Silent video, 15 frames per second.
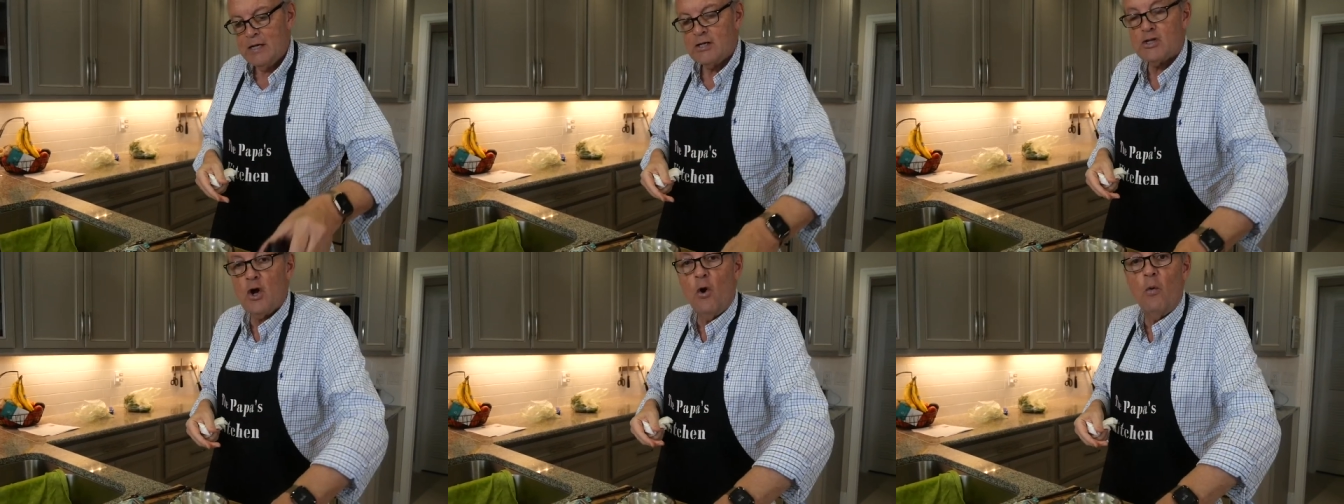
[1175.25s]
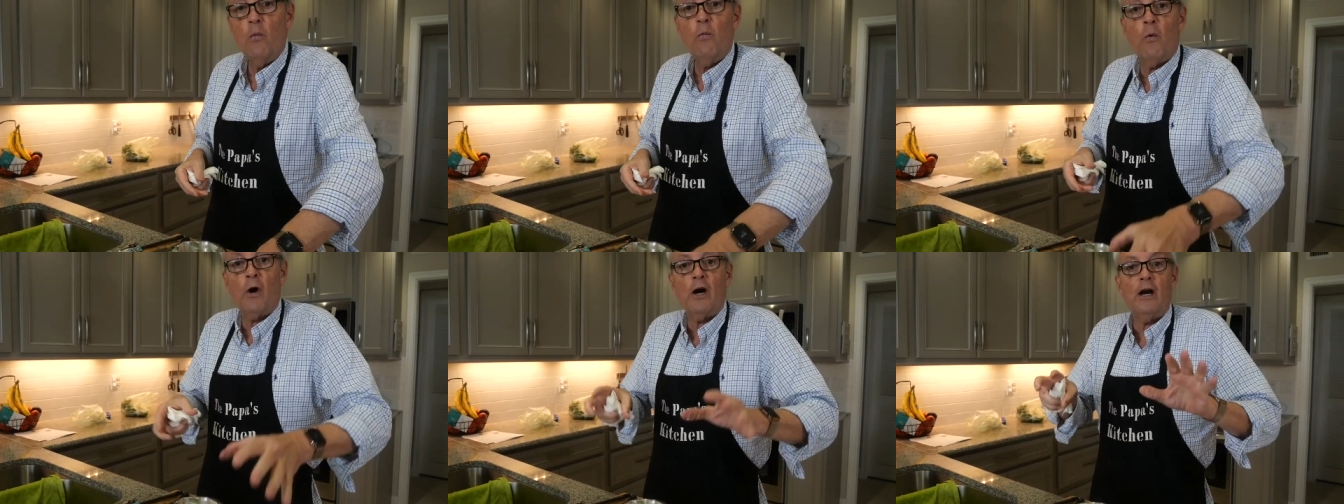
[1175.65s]

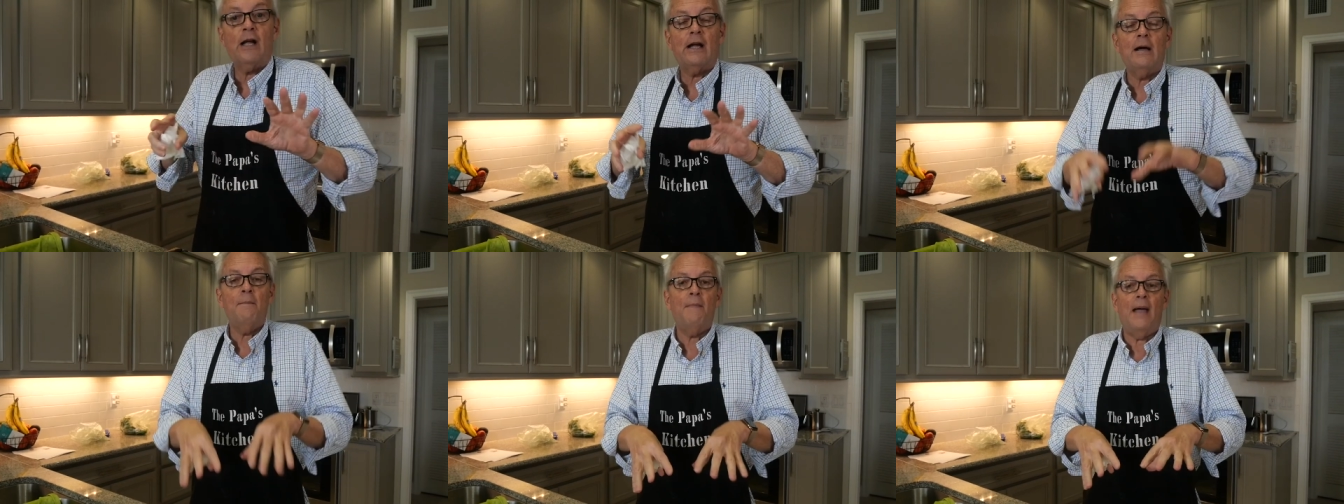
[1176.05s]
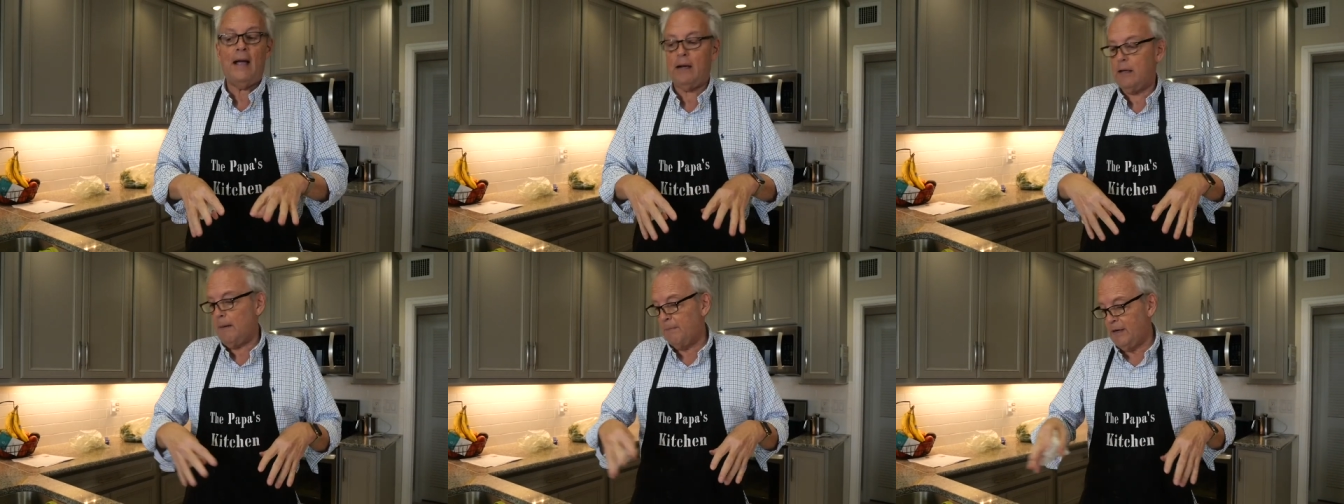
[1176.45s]
So we're gonna come
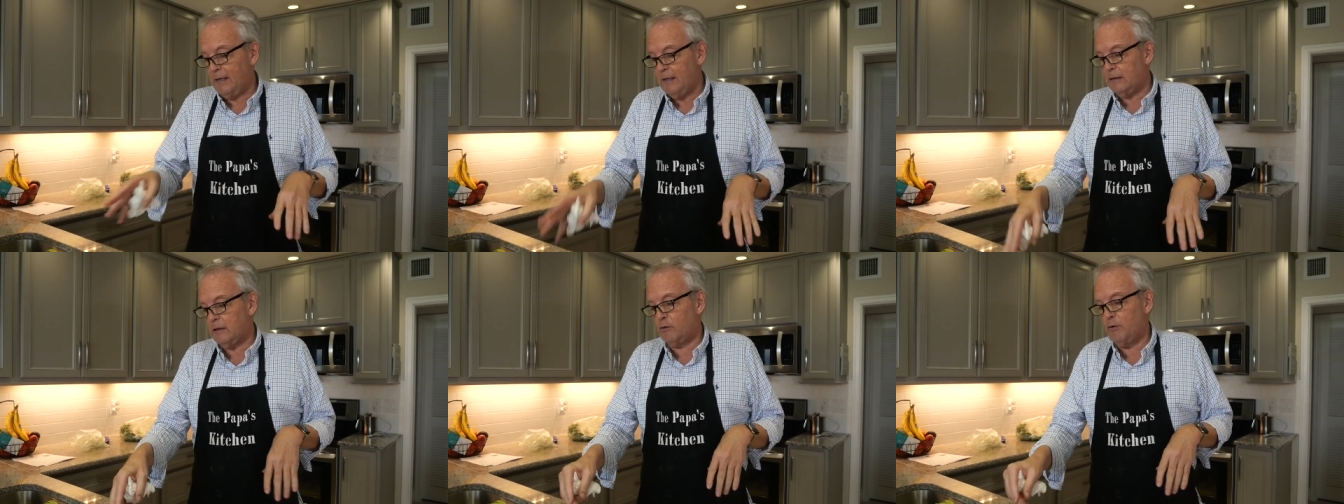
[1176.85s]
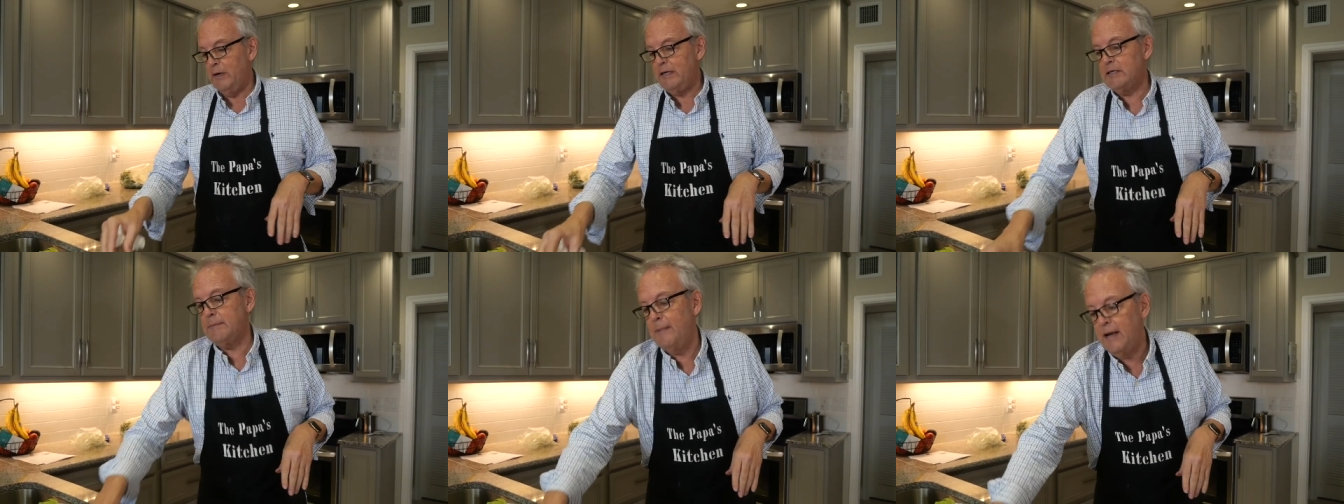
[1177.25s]
back, I'm gonna get the
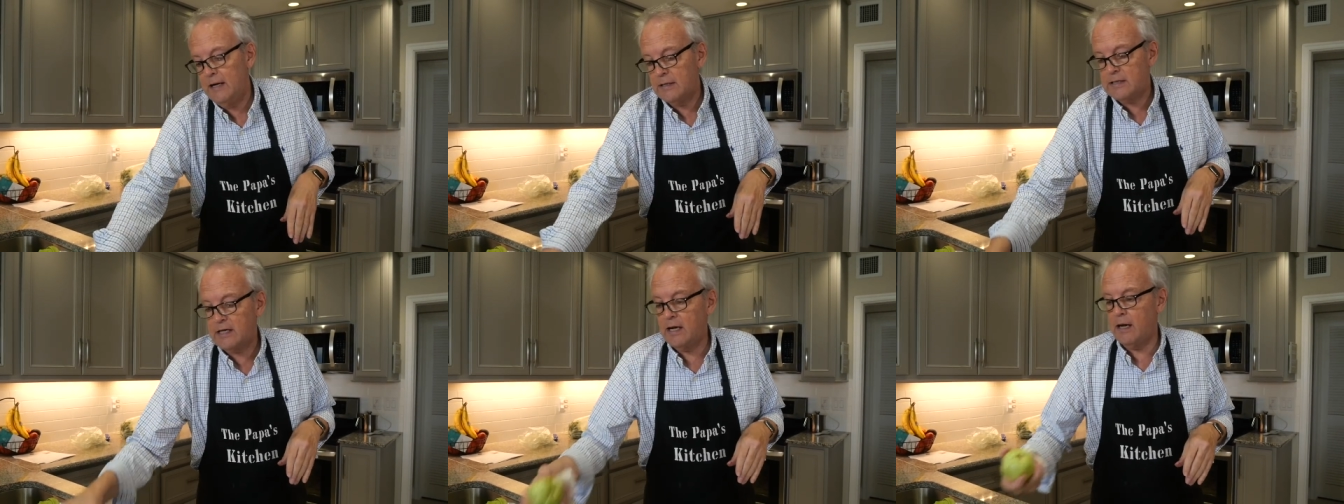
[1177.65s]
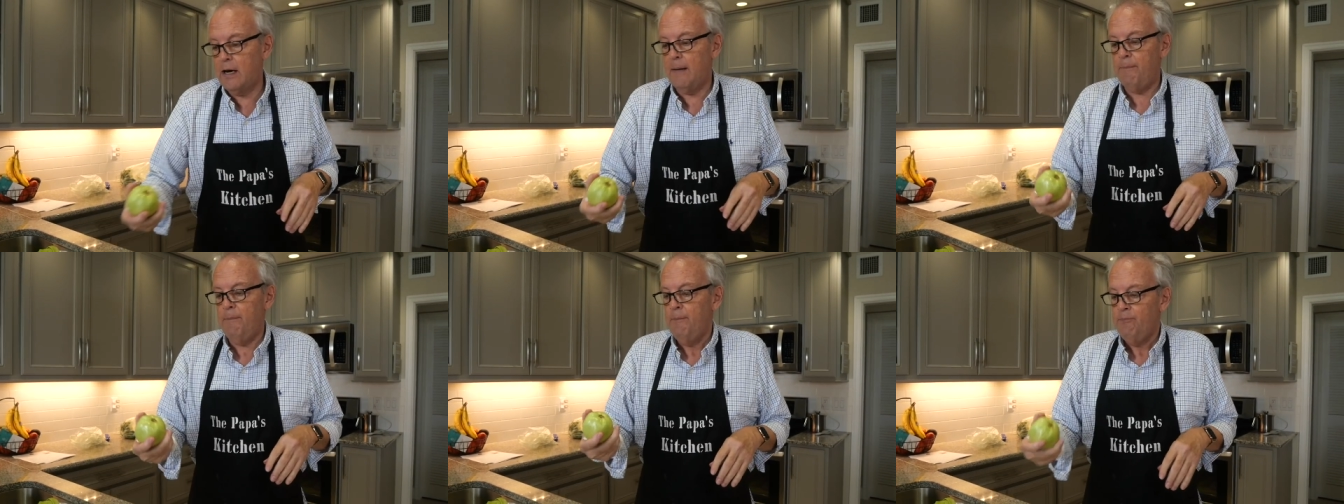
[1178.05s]
green tomatoes cut
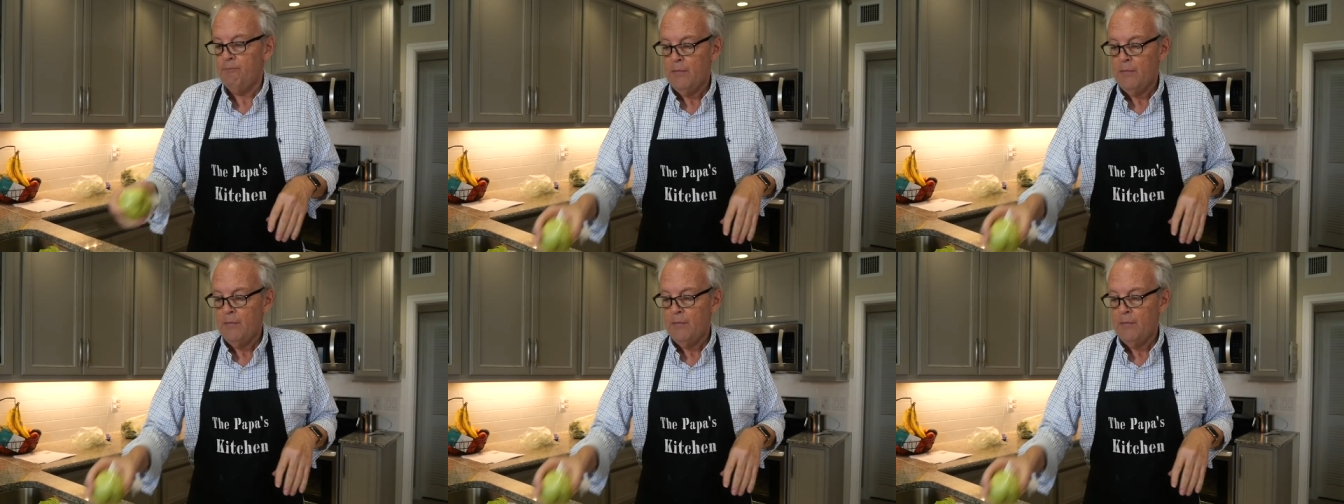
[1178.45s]
up